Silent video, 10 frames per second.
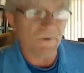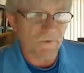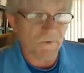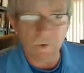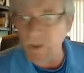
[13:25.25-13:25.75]
of
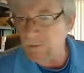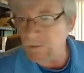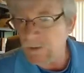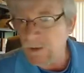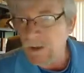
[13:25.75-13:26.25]

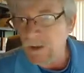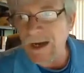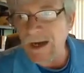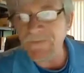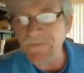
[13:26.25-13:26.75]
authority
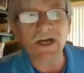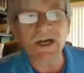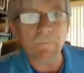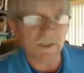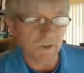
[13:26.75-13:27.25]
on the
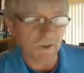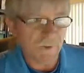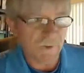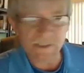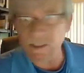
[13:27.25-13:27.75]
topic that
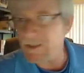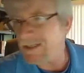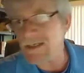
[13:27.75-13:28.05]
you present.